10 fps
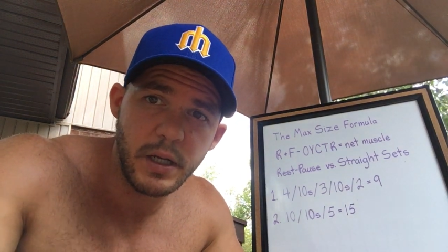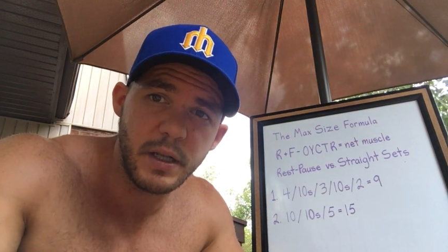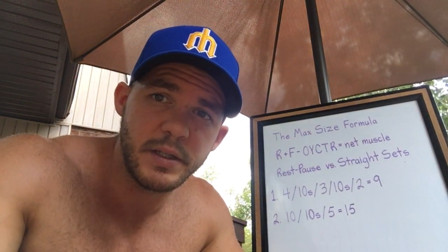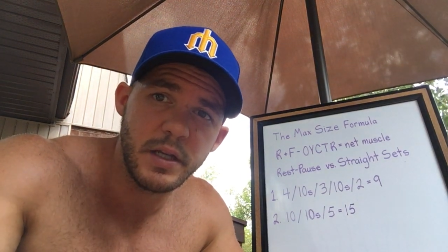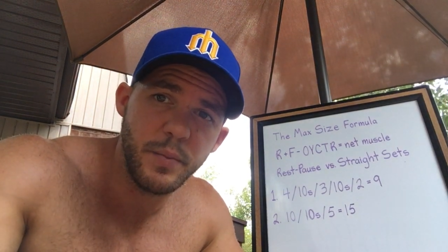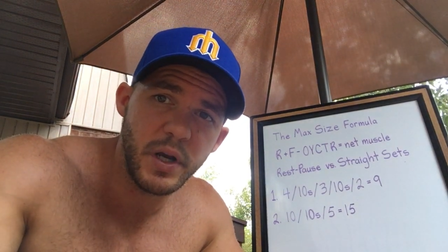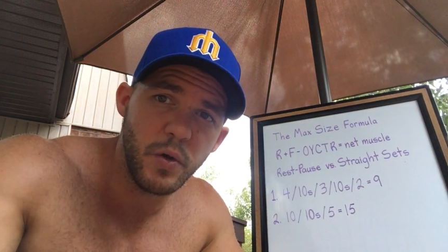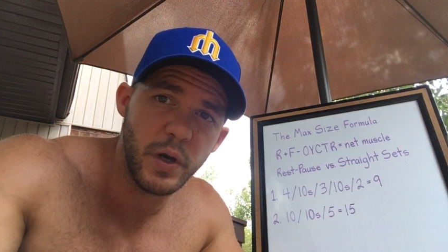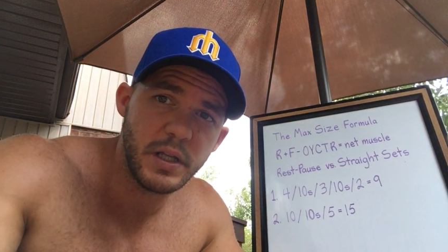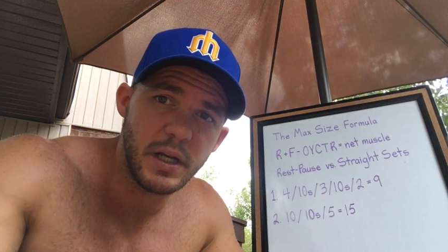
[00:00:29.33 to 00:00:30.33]
Now let's say you pick
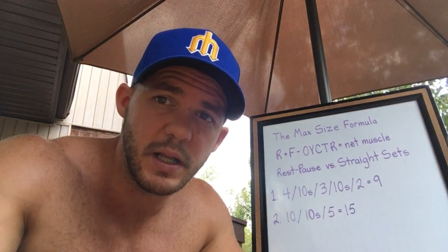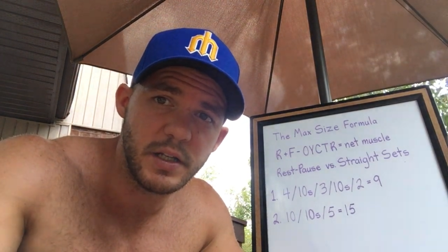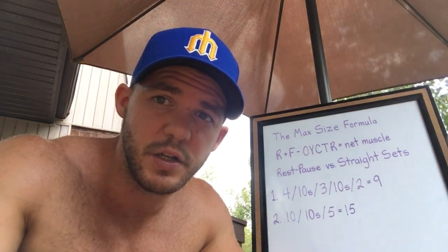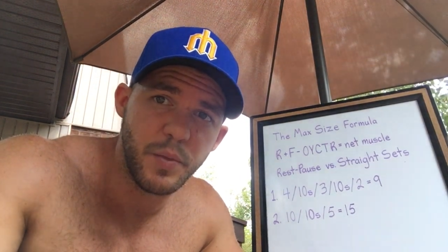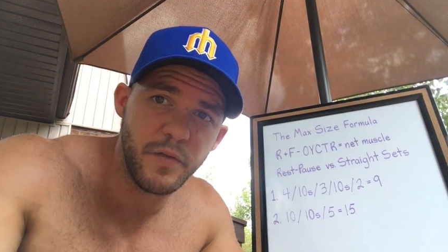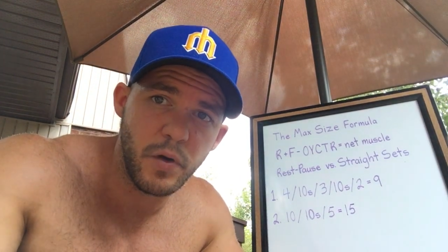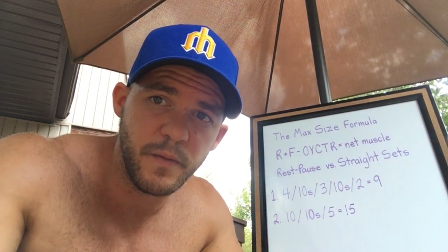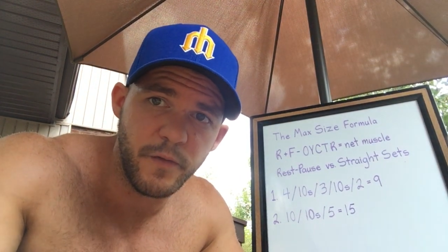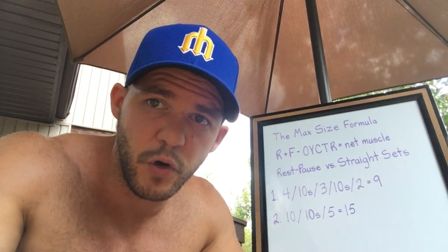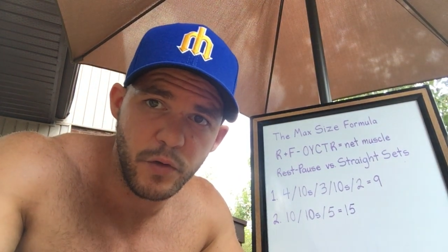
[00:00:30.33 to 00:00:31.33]
a weight that allows you to
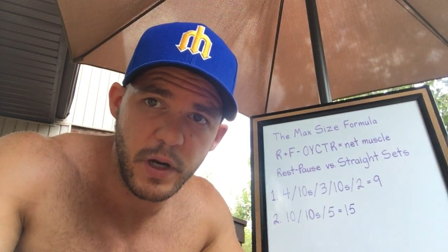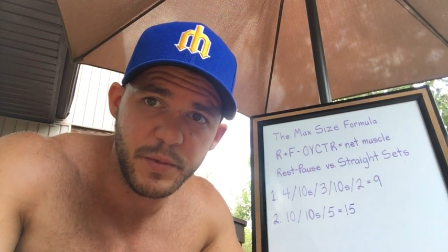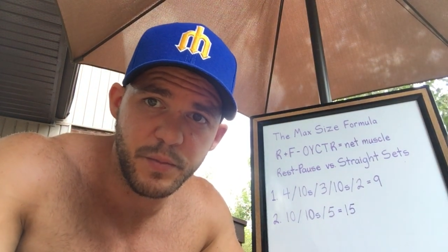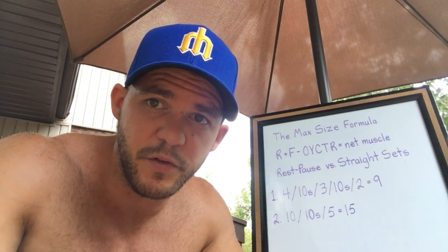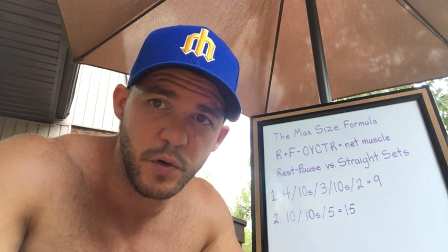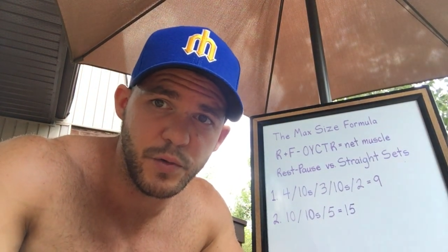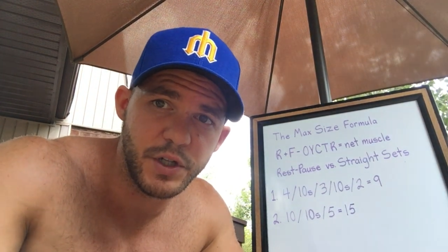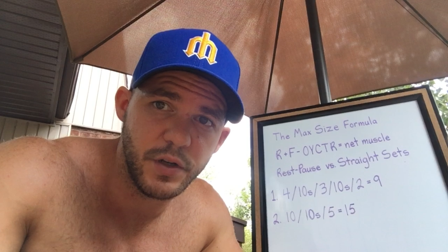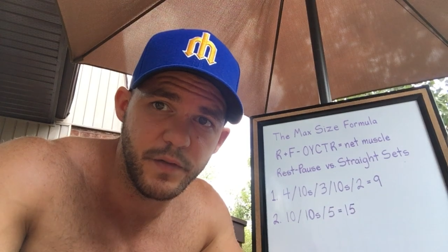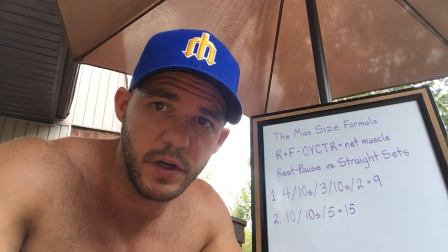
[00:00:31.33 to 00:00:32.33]
perform 4 reps before
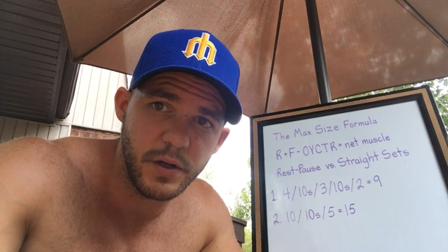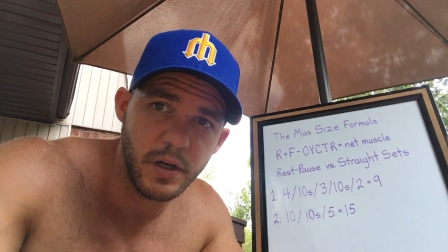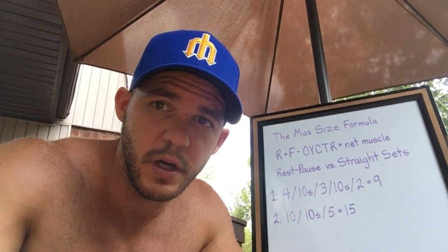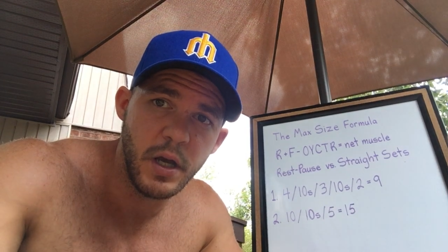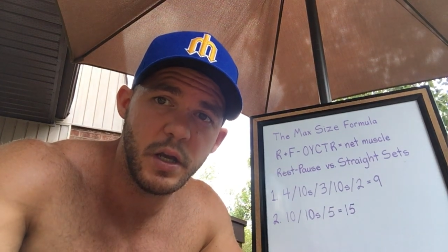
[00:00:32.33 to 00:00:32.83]
reaching failure.